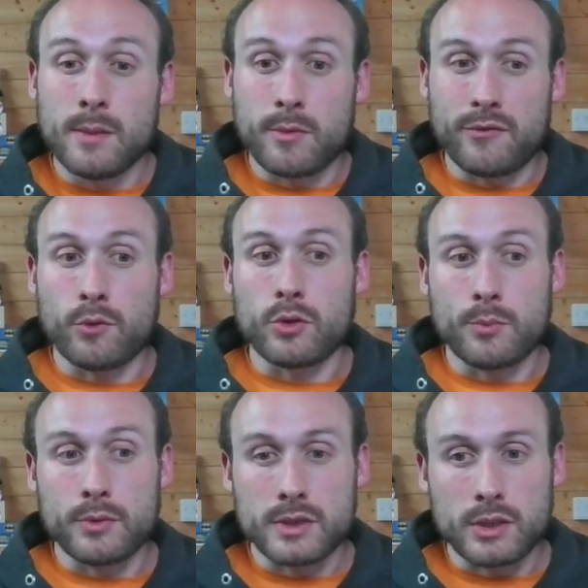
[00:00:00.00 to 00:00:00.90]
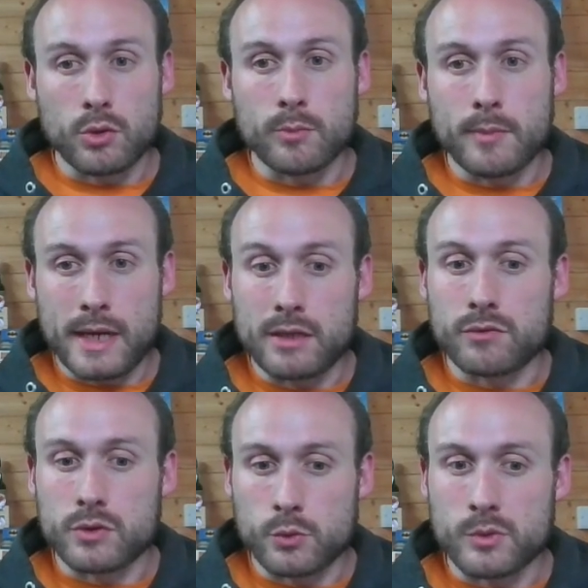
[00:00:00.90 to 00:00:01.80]
before you're putting your main
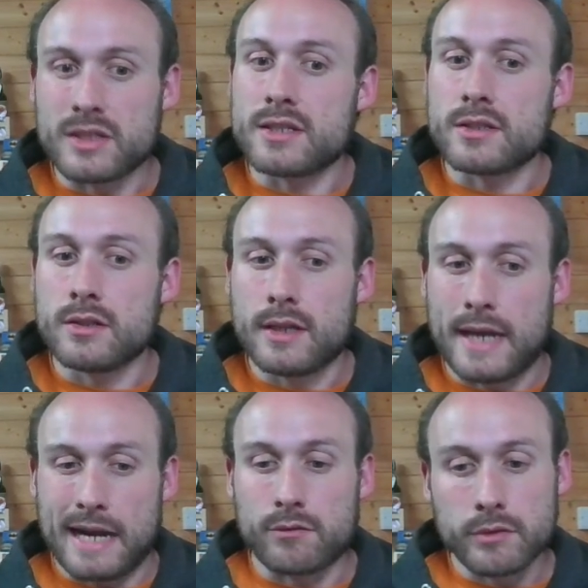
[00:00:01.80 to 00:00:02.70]
resources at